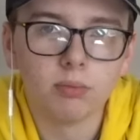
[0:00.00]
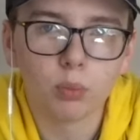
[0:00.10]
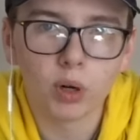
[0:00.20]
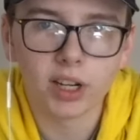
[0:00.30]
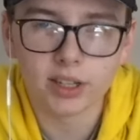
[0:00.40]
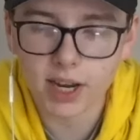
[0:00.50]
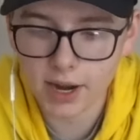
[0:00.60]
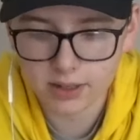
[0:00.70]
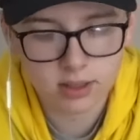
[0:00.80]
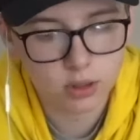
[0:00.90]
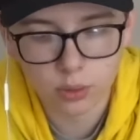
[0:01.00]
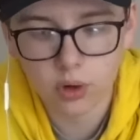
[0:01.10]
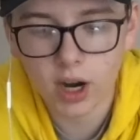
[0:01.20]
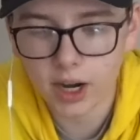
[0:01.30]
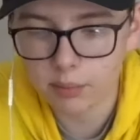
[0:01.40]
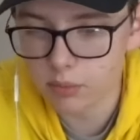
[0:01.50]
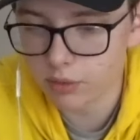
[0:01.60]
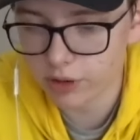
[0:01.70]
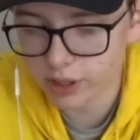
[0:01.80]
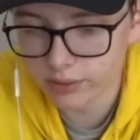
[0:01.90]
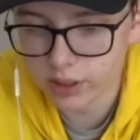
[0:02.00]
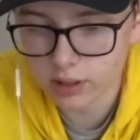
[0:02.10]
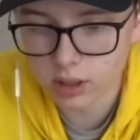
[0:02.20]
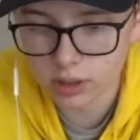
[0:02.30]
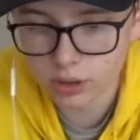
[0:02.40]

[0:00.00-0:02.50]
when it attacks, so I'm a fan of these cards.